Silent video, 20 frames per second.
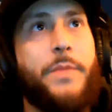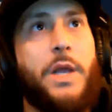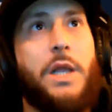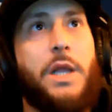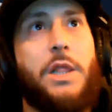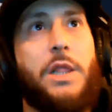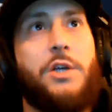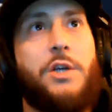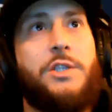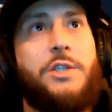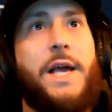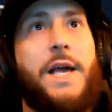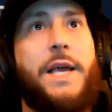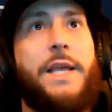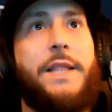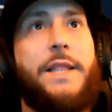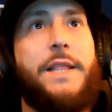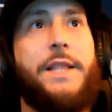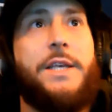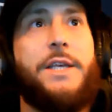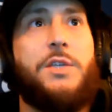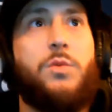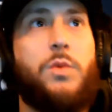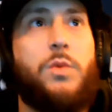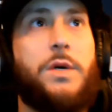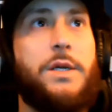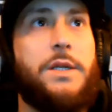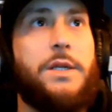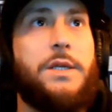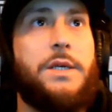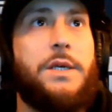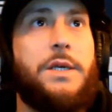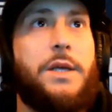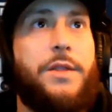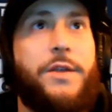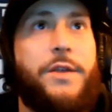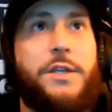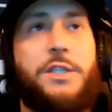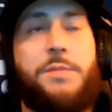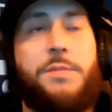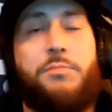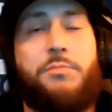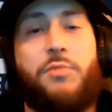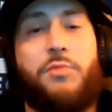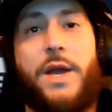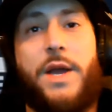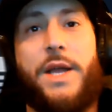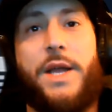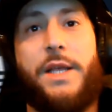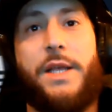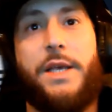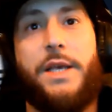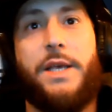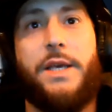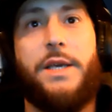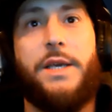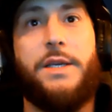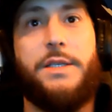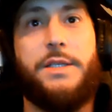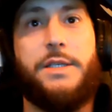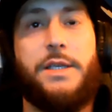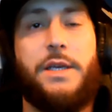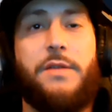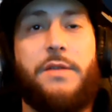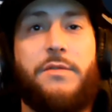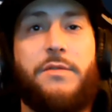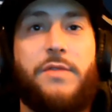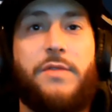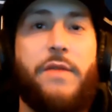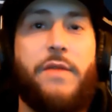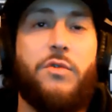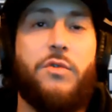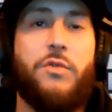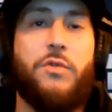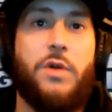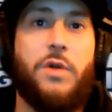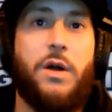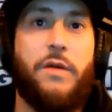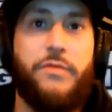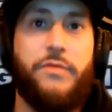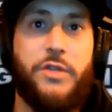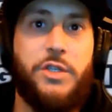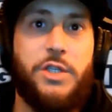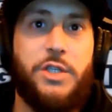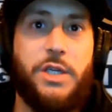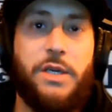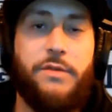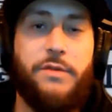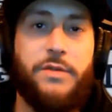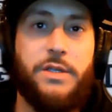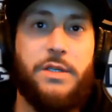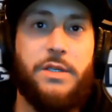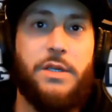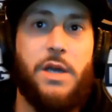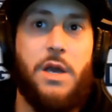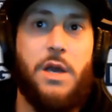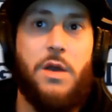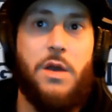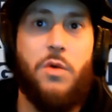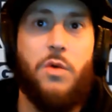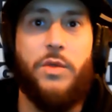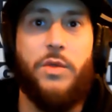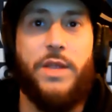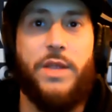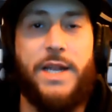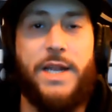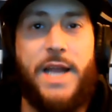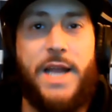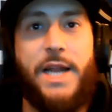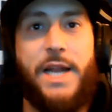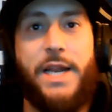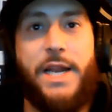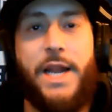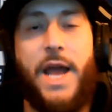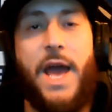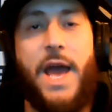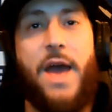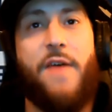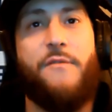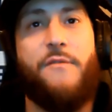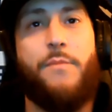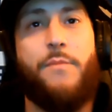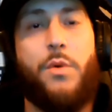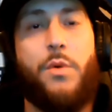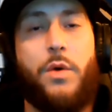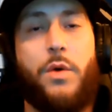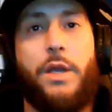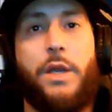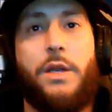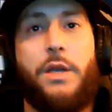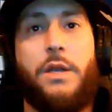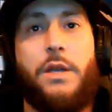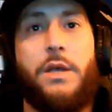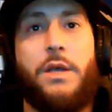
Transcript: It looks like in this one, the spread is in favor of the Chiefs with a 9.5 point